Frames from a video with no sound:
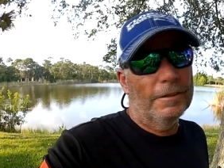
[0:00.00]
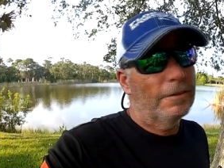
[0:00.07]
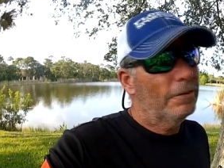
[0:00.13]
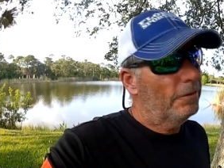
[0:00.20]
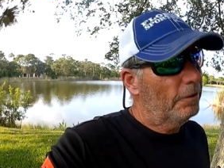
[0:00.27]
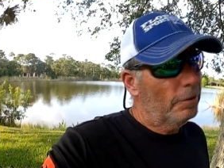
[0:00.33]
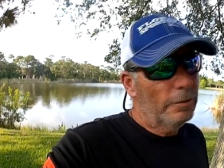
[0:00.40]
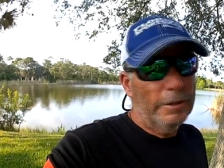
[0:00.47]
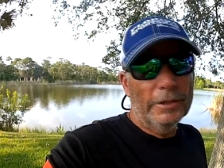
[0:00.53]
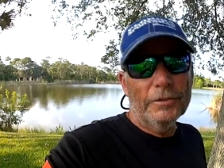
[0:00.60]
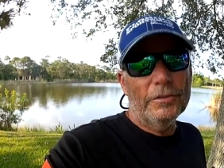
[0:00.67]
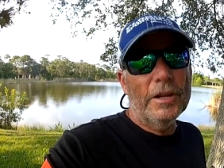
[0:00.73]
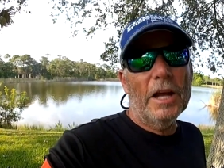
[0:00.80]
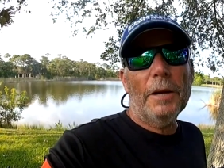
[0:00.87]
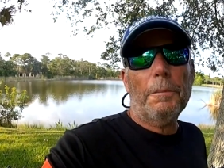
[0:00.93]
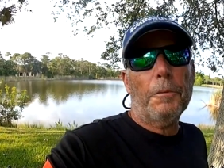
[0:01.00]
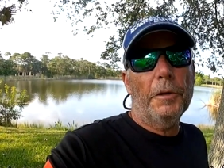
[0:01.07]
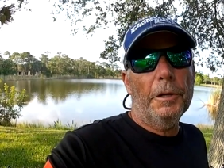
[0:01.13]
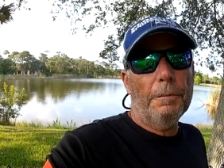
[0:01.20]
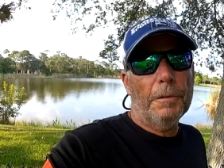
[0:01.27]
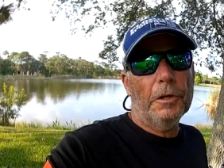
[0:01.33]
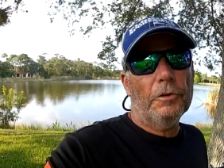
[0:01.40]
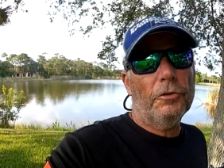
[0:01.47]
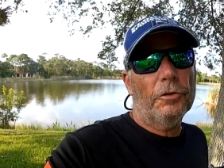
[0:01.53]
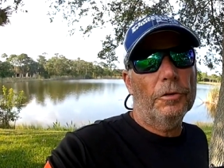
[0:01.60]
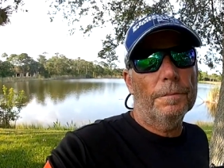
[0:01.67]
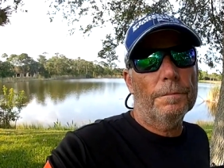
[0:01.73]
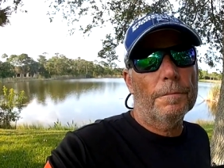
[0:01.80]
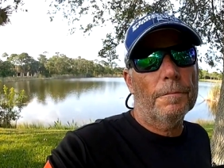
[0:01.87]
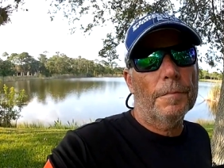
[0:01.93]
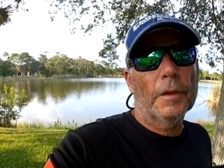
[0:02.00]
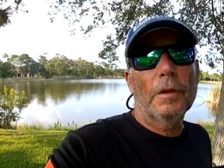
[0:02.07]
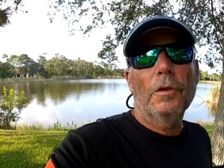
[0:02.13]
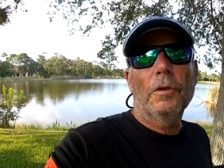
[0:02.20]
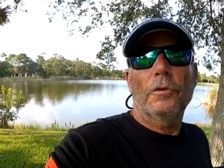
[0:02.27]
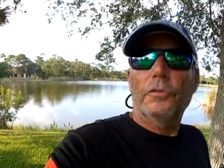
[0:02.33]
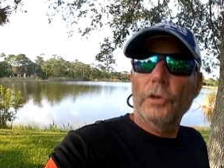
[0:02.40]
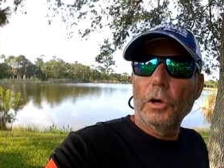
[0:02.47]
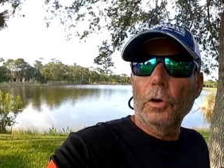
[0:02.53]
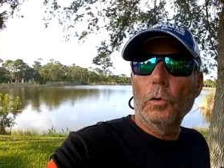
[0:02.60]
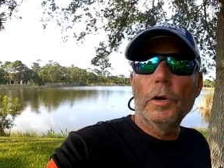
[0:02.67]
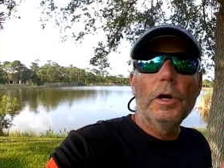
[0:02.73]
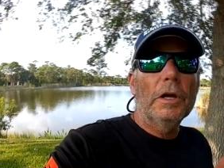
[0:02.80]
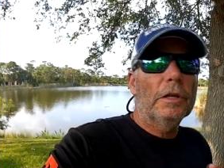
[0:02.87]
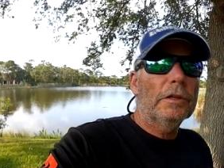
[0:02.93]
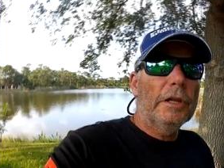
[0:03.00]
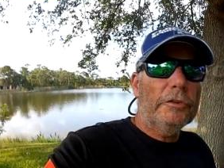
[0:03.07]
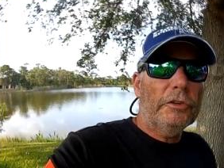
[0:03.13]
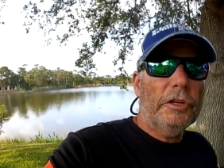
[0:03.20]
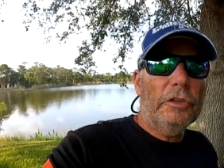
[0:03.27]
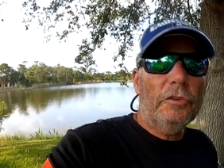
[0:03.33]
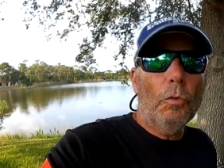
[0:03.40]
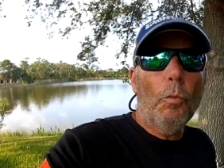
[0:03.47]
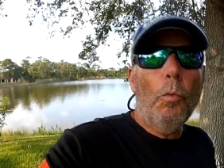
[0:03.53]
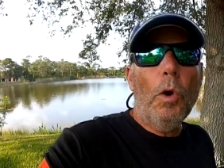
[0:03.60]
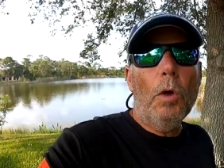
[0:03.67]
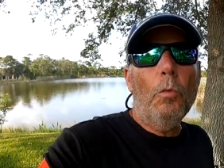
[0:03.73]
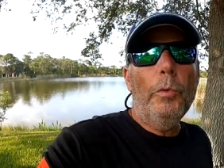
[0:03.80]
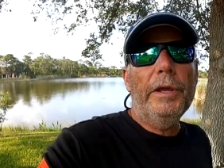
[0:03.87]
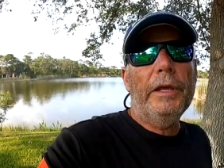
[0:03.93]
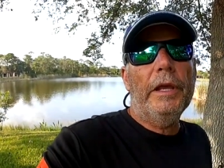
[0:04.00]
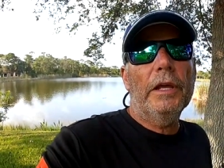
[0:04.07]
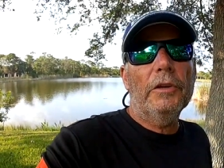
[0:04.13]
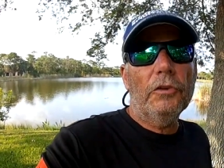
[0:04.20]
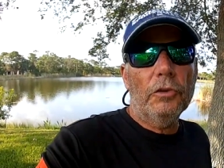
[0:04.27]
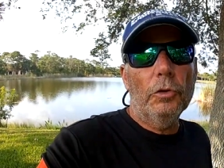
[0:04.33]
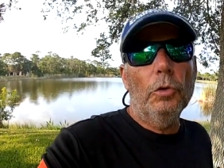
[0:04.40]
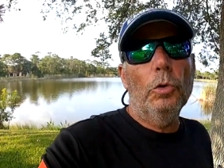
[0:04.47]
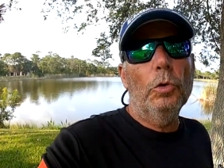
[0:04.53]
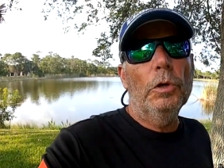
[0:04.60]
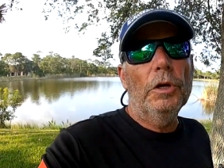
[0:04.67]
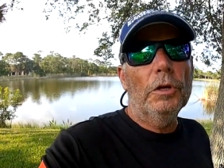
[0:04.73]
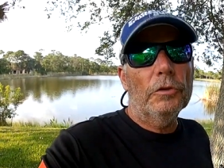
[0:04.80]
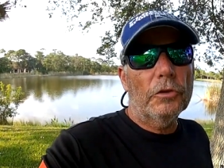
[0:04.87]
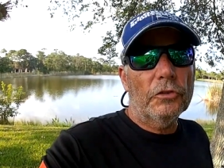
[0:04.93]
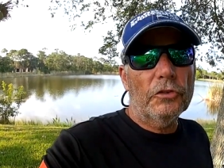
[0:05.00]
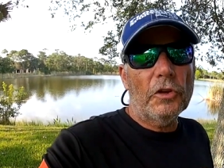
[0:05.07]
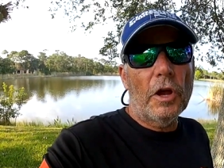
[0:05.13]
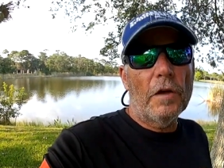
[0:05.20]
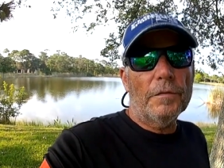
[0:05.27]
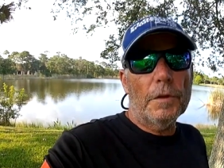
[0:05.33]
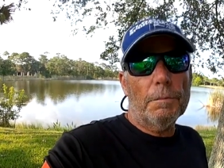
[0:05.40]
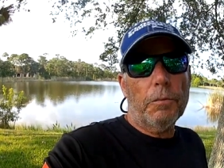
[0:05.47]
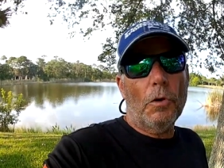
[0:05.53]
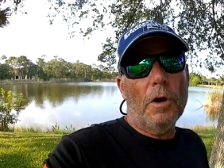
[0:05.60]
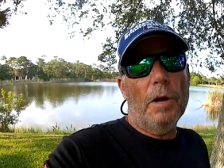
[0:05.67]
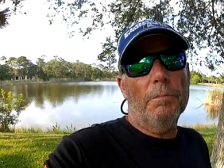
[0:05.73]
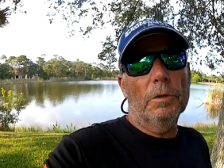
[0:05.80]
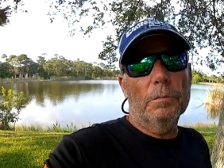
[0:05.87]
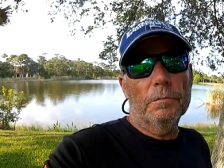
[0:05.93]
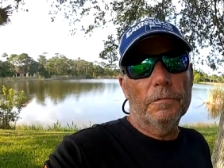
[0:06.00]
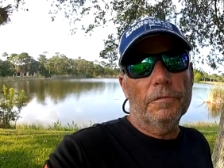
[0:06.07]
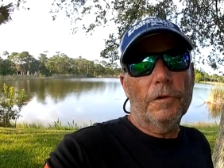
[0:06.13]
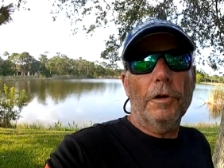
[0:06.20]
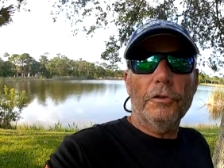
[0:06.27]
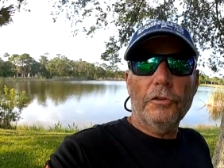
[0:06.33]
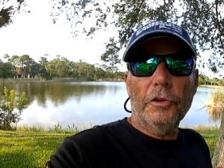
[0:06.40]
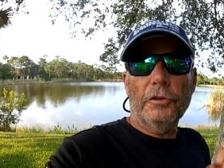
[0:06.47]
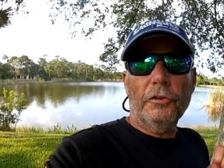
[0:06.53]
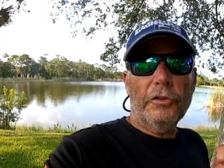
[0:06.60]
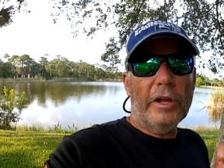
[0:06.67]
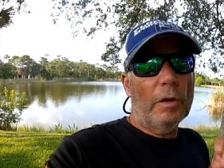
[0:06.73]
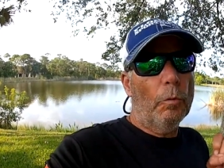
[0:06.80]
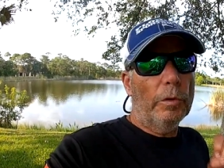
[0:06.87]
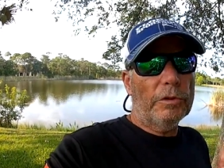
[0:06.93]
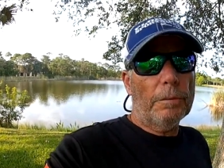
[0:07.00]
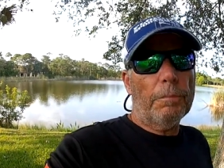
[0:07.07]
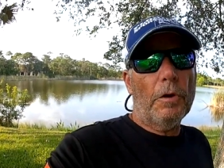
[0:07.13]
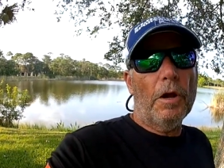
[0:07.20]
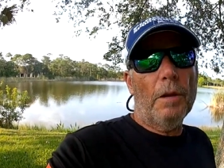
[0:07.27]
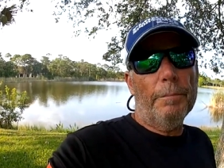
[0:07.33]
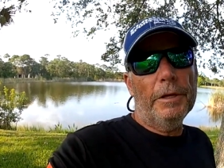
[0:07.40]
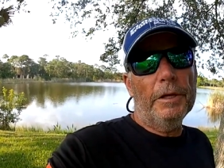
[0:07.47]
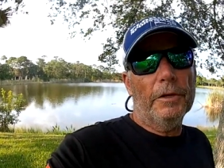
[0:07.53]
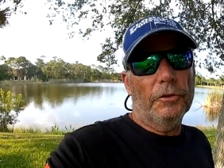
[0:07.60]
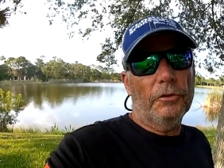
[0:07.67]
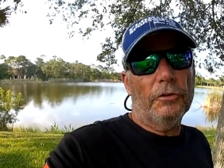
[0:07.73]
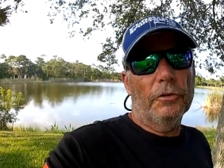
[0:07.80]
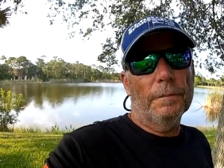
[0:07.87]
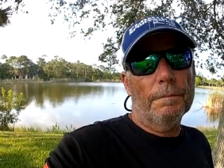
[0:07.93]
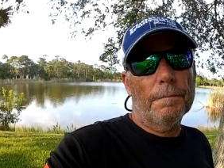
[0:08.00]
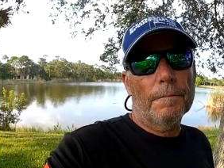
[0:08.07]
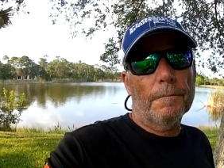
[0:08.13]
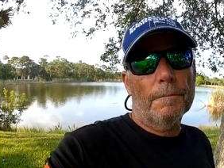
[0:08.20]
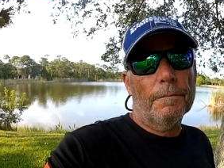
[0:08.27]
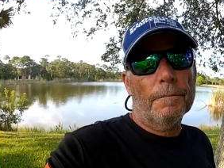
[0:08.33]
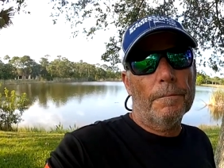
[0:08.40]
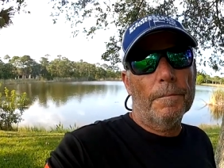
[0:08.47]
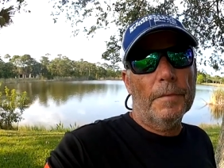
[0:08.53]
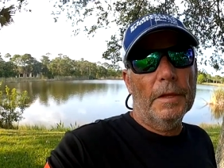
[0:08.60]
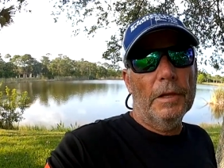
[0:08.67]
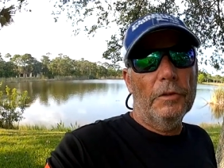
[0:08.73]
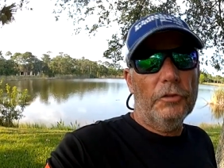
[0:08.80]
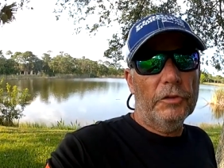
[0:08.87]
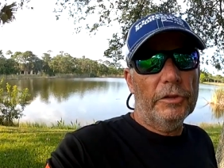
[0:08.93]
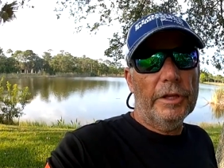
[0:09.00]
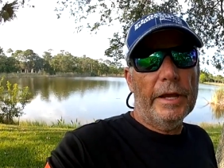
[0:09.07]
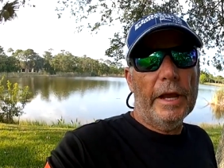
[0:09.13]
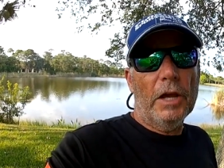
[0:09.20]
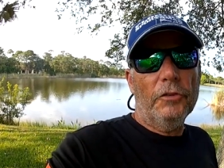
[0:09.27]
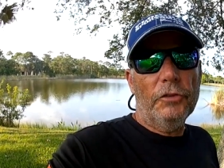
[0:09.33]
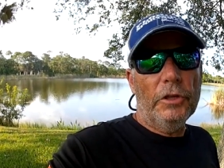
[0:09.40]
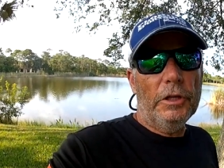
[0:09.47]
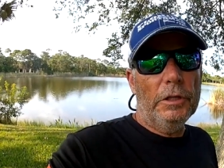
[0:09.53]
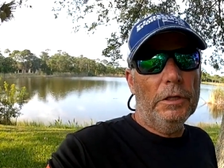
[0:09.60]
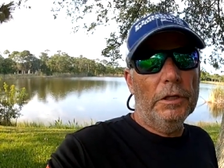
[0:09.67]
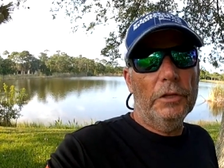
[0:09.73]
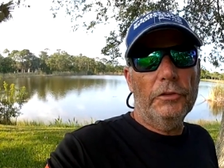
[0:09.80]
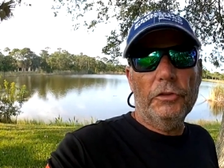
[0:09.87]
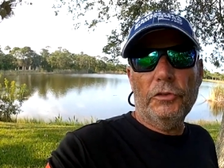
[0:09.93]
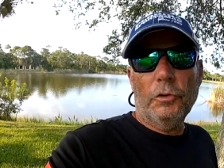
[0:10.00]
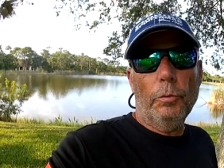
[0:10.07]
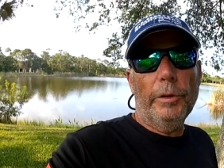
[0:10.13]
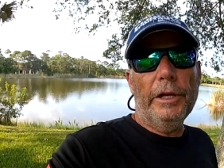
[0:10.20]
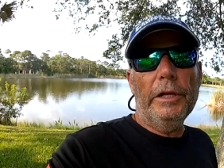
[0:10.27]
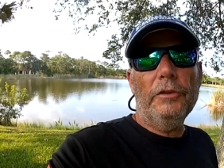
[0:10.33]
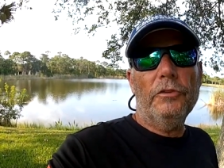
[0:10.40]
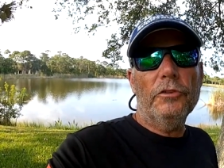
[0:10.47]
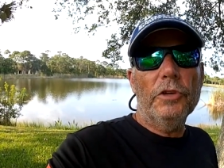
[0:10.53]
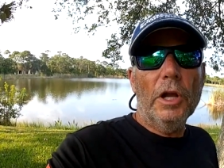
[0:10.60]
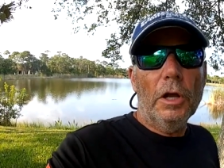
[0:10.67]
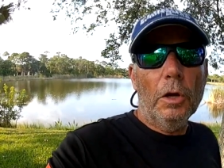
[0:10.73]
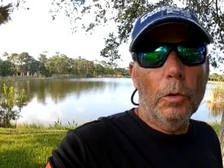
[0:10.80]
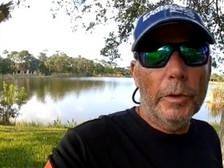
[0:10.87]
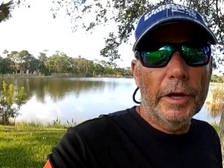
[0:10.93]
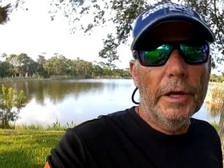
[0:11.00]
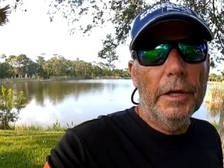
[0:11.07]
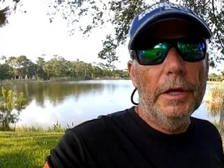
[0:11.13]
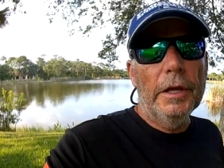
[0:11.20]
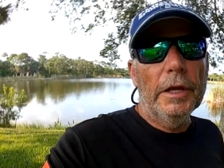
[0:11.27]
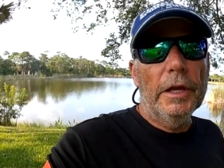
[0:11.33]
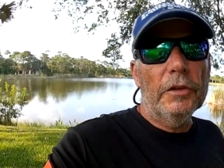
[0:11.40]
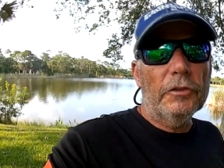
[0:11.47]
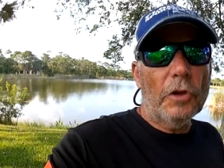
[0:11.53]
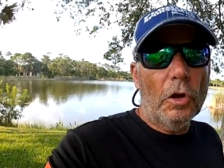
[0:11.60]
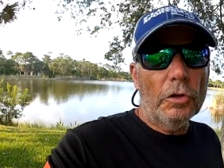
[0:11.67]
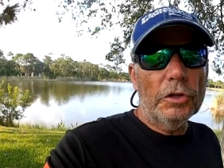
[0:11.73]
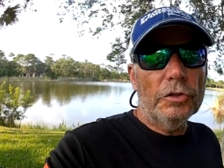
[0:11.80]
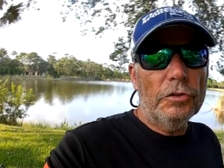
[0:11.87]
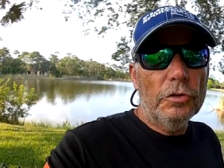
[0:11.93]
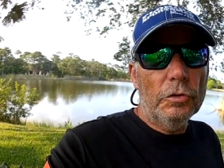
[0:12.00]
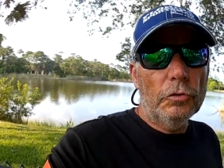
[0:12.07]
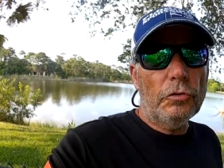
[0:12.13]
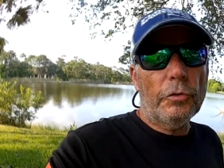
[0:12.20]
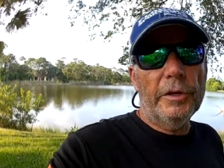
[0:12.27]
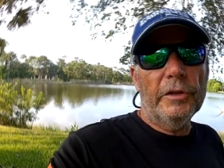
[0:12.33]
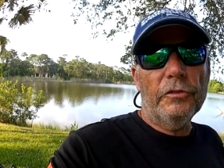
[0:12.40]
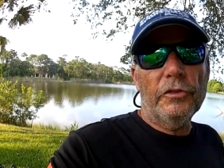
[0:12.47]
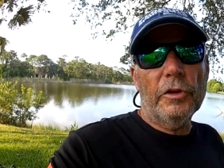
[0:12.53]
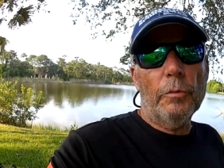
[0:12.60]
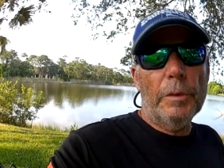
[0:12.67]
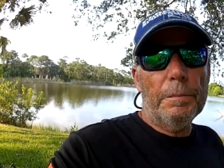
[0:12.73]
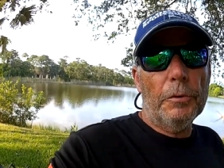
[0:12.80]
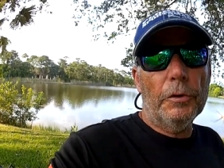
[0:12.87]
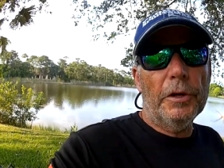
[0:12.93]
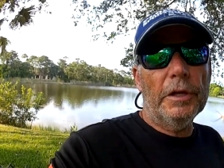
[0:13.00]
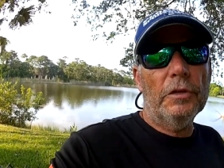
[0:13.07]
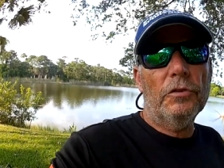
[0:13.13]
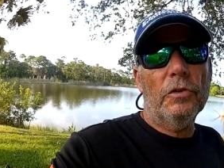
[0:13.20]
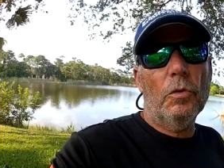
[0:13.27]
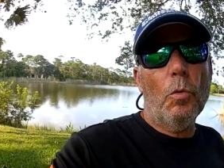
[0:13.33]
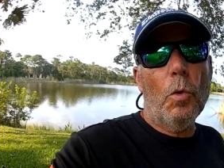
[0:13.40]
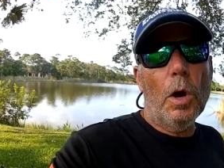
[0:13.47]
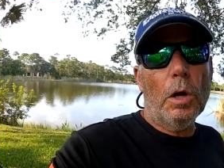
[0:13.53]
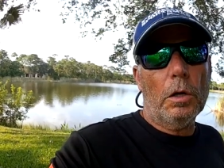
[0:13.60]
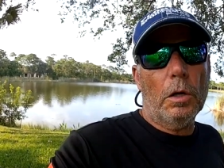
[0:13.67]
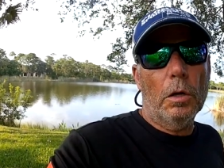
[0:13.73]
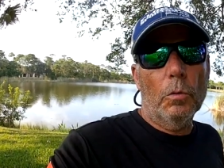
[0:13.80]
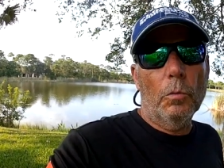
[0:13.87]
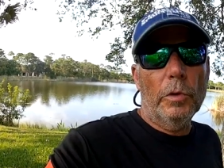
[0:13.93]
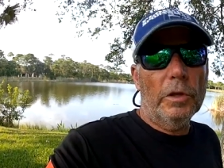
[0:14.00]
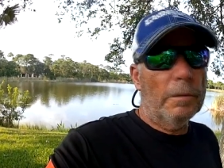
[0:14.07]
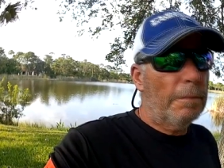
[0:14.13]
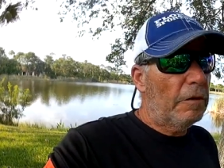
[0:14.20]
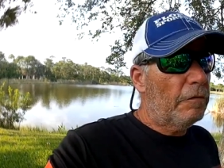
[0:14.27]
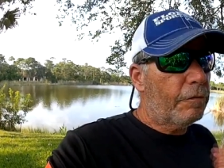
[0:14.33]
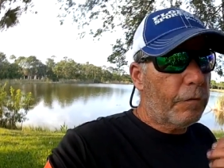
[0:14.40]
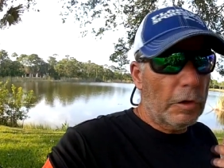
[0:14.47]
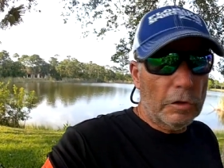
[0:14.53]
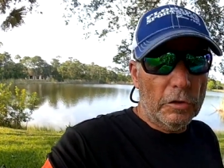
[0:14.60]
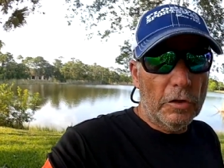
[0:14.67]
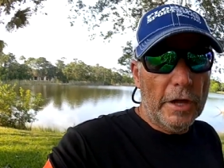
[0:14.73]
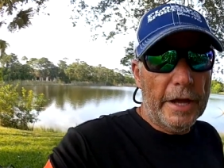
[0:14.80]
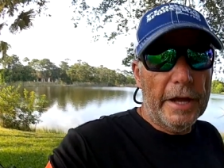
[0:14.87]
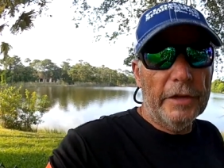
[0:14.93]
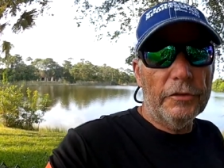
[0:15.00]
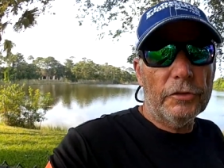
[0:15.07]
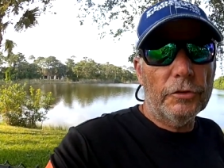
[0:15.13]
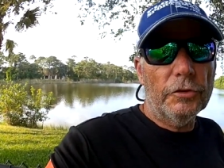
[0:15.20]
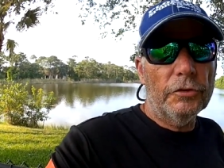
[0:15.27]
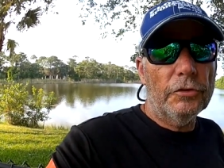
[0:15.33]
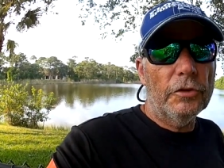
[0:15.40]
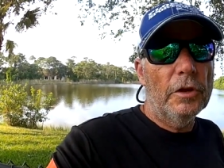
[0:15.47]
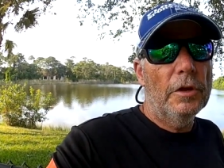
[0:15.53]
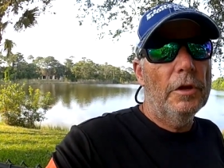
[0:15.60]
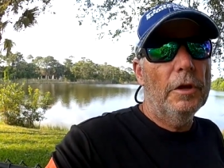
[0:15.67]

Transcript: So it's not a pretty picture. So let's get to what we can do to solve the problem. First, understand what the problem is. Is it the algae? Is it the weeds? No. It's all the nutrients that we putting into the water, whether it be fertilizers,